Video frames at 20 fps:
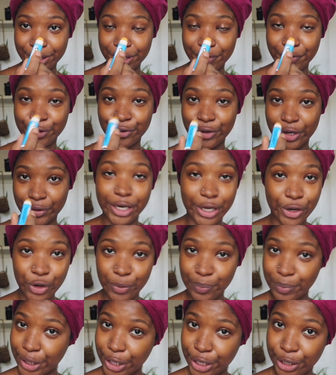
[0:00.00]
Even though they're not
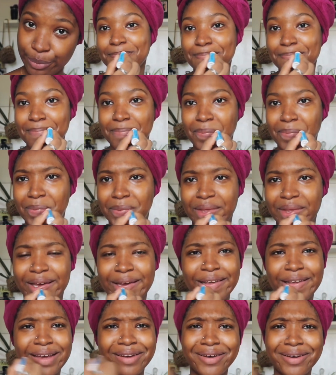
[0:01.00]
paying, and
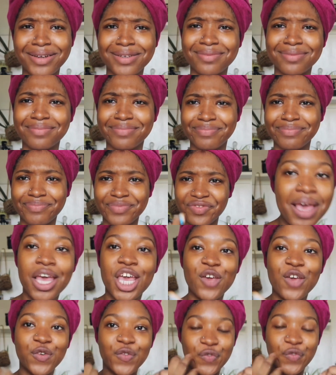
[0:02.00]
you're done. If
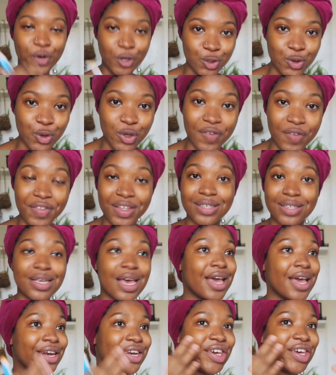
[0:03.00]
you finish all of this,
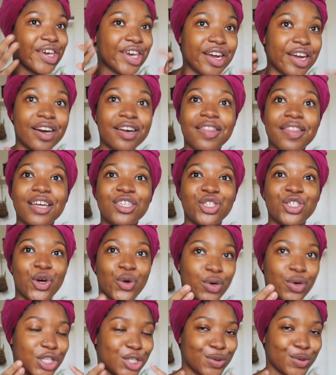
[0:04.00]
the air that you're
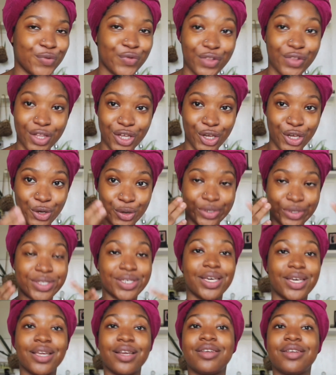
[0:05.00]
going to be feeling in your
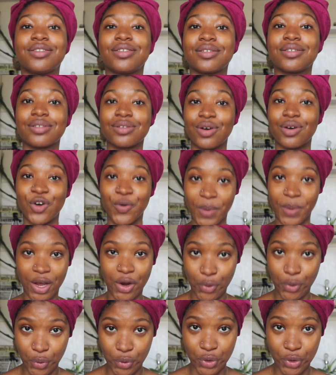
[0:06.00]
skin is just, oh my
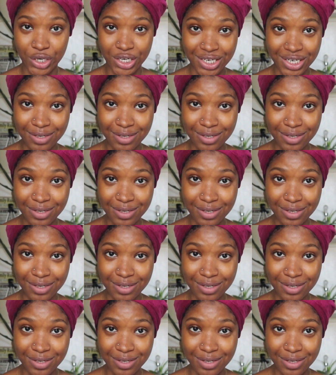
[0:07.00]
god.